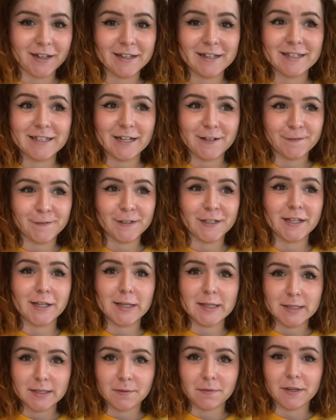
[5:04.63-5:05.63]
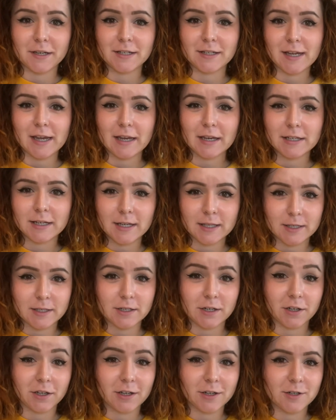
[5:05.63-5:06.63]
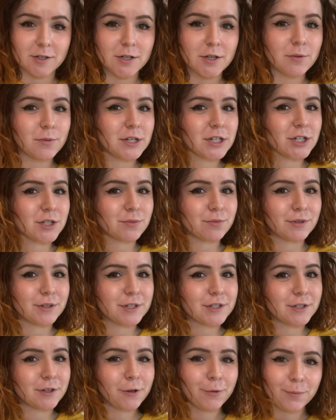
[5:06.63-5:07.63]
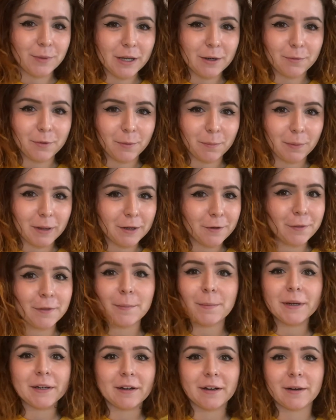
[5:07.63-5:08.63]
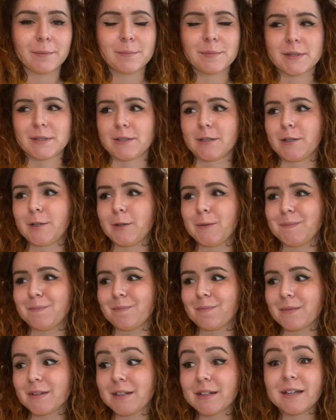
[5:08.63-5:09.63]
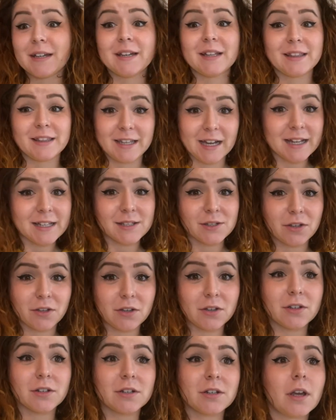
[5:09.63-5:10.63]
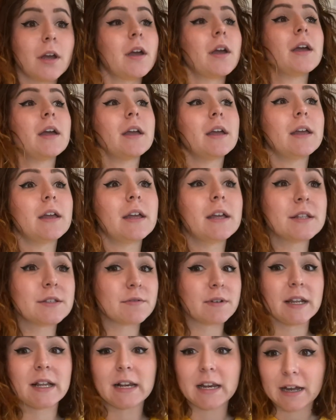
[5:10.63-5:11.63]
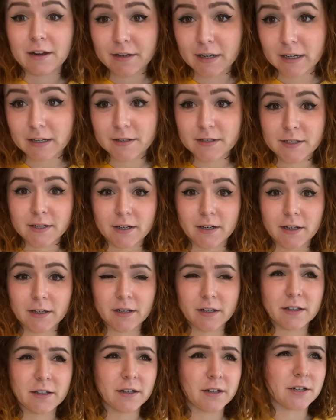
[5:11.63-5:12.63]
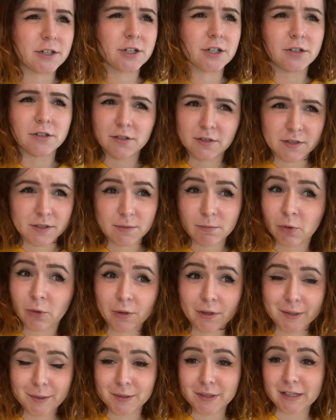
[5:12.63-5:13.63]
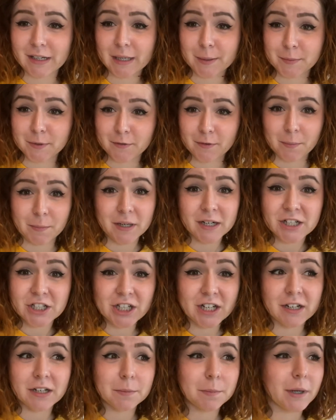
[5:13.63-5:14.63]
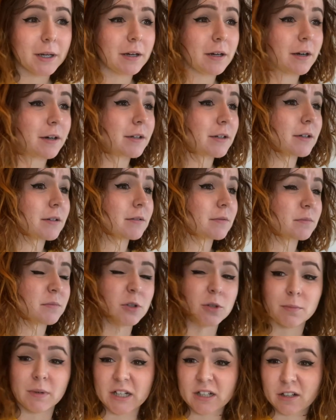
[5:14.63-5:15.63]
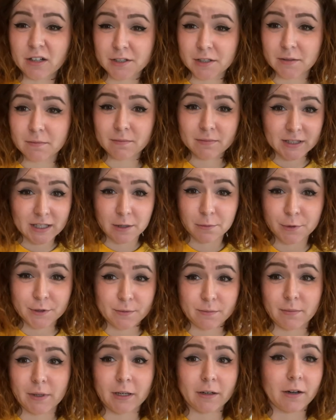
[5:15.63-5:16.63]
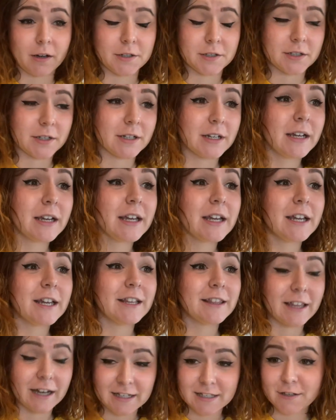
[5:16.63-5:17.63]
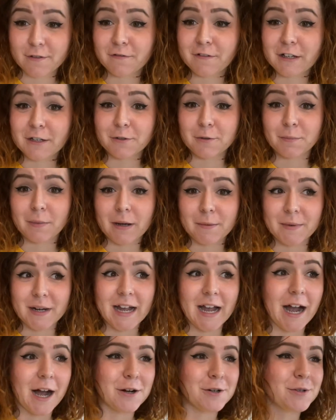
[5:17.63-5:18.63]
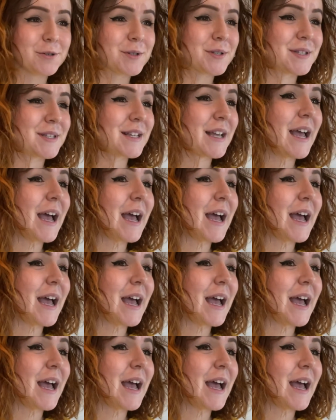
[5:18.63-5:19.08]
It definitely is something to get your teeth stuck into, which is what it told me it would be on the blurb. So that's good. It's really cloudy outside. I think I showed you this morning with a clip of a monk jack in my garden. Not my garden. That wasn't my garden. That's a field by my house.